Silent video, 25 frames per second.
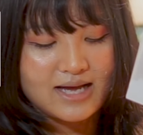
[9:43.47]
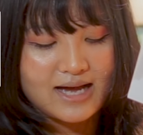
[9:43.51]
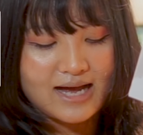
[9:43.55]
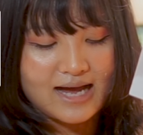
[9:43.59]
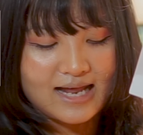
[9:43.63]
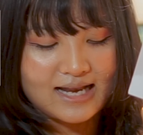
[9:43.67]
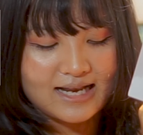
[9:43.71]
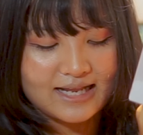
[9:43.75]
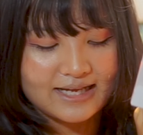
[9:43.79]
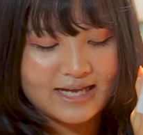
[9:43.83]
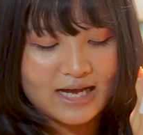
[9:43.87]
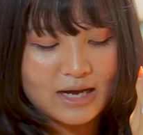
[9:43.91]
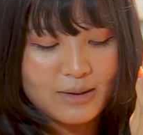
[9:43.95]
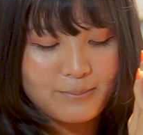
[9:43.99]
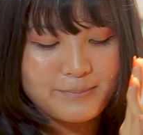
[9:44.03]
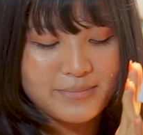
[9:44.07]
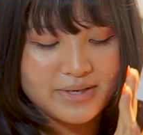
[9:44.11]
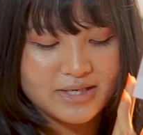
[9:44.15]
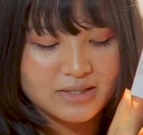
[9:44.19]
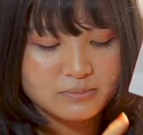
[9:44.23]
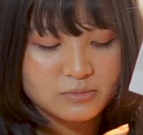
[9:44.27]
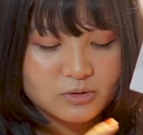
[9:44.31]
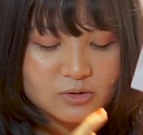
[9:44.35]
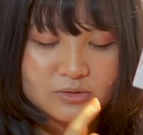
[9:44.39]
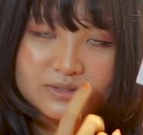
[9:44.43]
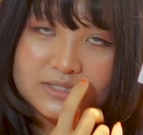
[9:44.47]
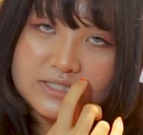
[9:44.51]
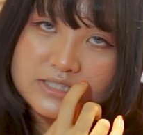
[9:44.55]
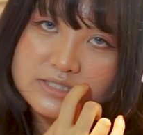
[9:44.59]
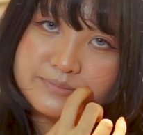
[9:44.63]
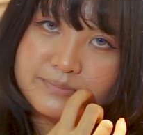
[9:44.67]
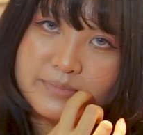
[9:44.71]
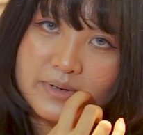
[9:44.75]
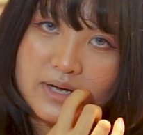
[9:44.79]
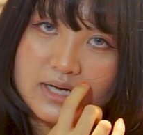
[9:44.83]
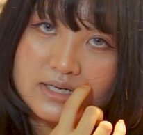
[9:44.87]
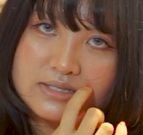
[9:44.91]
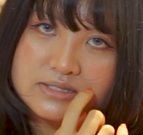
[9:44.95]
I like how minimal these
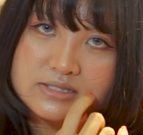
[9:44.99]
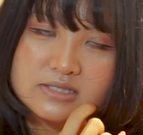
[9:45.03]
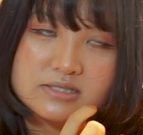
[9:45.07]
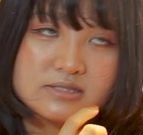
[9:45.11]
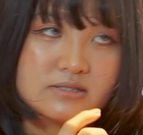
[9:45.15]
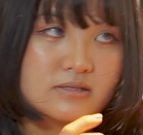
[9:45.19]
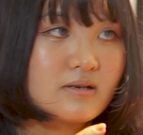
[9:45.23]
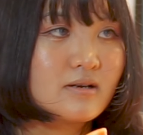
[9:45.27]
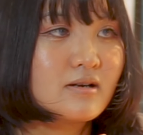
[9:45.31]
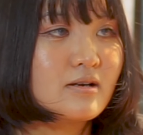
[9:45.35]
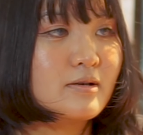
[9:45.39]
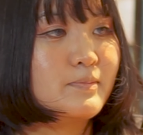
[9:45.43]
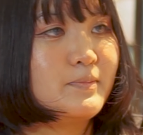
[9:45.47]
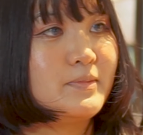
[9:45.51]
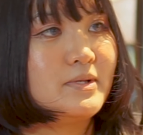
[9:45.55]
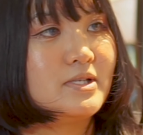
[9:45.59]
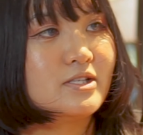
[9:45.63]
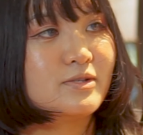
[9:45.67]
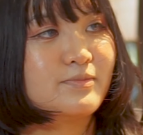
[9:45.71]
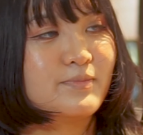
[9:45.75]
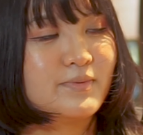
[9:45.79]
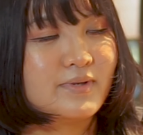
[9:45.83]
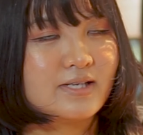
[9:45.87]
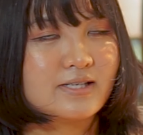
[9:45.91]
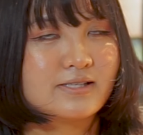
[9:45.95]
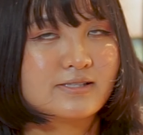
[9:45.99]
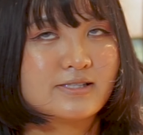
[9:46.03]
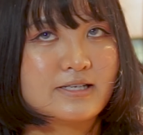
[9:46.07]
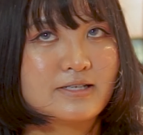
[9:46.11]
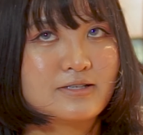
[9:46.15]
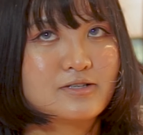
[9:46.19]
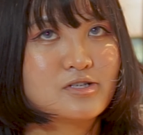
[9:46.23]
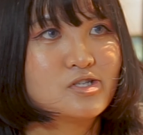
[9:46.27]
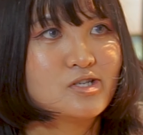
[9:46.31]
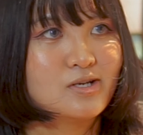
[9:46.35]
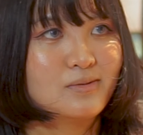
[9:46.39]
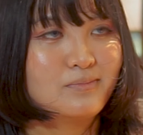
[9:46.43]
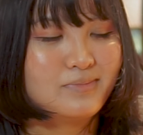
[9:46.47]
boxes are, just because like
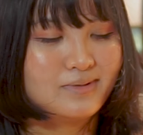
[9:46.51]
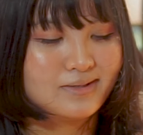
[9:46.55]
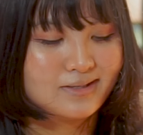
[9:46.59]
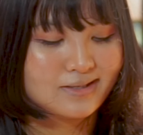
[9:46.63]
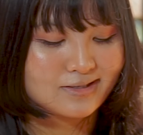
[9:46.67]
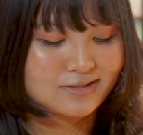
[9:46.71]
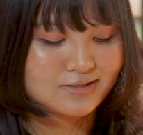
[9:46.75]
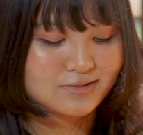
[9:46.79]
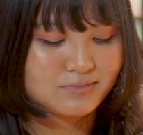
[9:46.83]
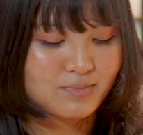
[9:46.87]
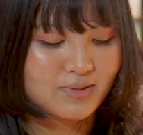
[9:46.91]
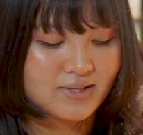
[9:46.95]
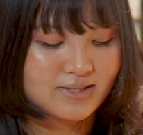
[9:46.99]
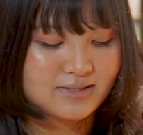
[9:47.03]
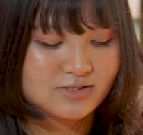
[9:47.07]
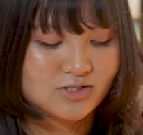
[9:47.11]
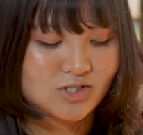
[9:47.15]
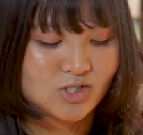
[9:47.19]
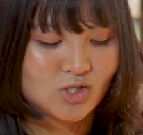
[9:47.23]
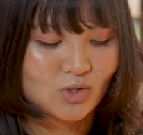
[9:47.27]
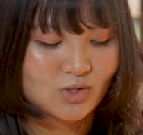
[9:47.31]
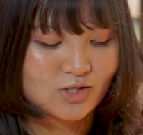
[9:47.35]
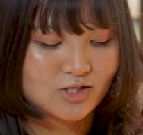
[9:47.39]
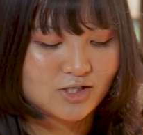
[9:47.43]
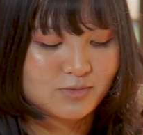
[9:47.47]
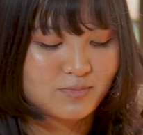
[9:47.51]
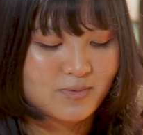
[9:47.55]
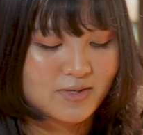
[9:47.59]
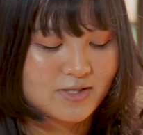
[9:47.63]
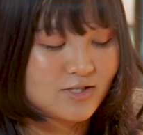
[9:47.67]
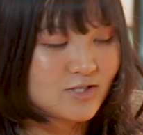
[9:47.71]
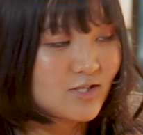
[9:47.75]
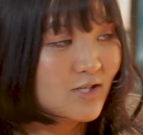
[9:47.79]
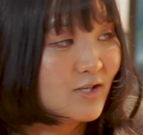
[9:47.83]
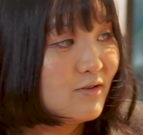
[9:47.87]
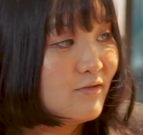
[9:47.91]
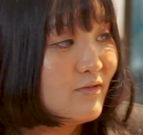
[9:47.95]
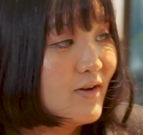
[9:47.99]
shipping has been so
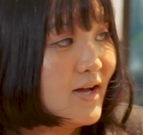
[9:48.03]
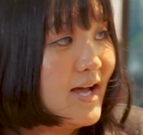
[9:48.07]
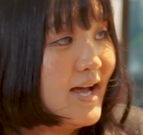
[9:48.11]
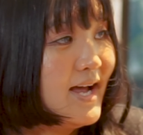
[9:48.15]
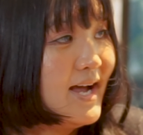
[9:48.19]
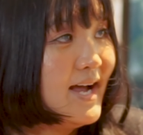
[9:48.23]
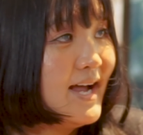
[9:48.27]
expensive.